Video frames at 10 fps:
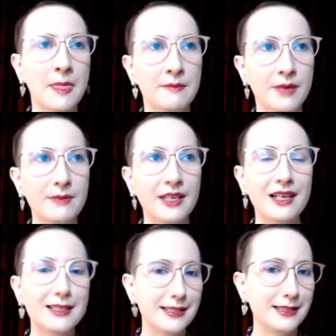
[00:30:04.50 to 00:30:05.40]
But
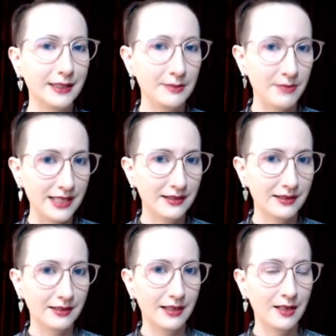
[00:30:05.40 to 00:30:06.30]
because it's still in
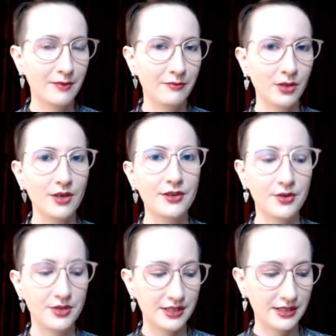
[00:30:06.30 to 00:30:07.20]
beta, um, a lot of
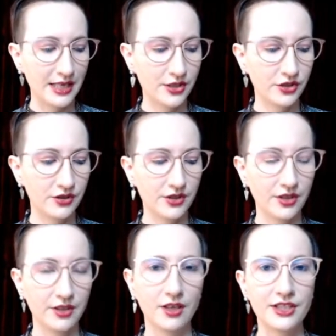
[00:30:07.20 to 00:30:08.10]
those textures
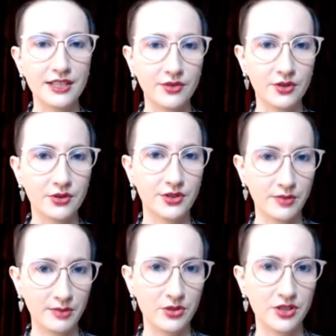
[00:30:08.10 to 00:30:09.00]
are, are difficult to
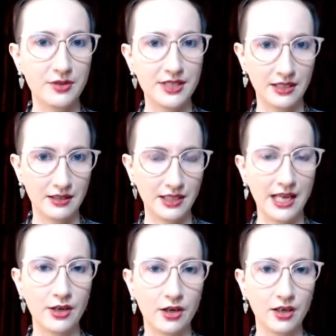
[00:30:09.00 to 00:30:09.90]
reproduce in the
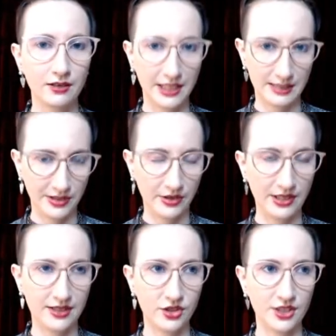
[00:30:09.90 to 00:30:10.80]
A R
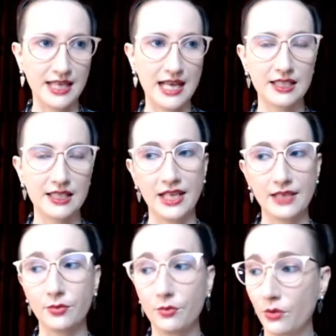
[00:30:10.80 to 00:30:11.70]
experiences just as of
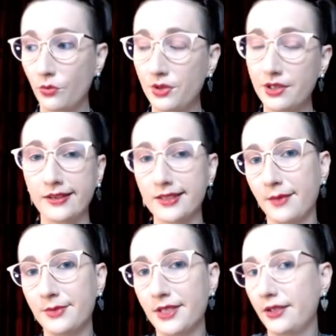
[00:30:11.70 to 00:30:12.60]
yet. With the next
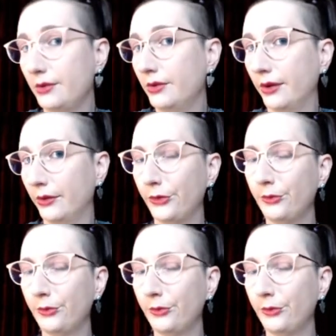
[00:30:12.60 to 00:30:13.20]
update, who knows?